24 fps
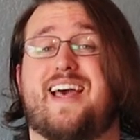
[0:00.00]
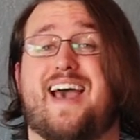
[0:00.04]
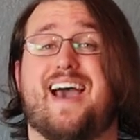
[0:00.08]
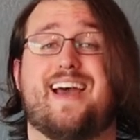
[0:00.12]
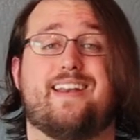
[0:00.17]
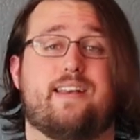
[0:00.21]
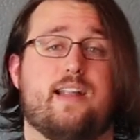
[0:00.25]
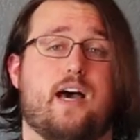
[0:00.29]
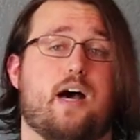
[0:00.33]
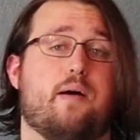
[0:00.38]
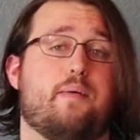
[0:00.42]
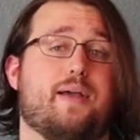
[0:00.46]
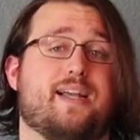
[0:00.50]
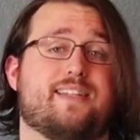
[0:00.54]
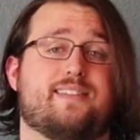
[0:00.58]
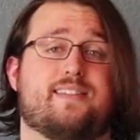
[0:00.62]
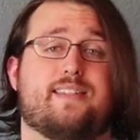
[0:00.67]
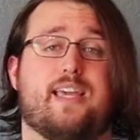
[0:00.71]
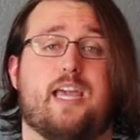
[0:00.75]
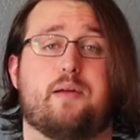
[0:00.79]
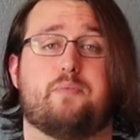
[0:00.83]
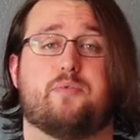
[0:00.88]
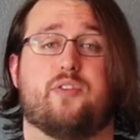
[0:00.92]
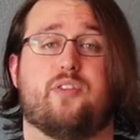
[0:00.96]
had not
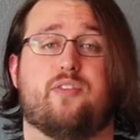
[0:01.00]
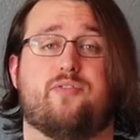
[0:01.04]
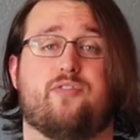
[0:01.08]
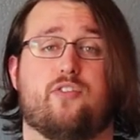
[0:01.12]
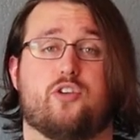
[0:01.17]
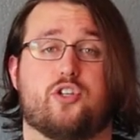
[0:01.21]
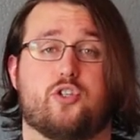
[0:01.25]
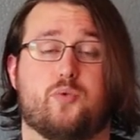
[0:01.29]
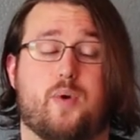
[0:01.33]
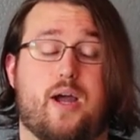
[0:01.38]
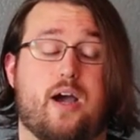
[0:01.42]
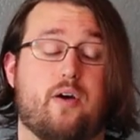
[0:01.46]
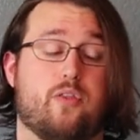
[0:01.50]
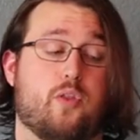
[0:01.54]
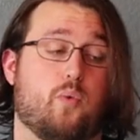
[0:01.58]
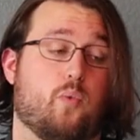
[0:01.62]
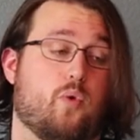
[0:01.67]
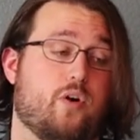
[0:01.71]
escaped the first round.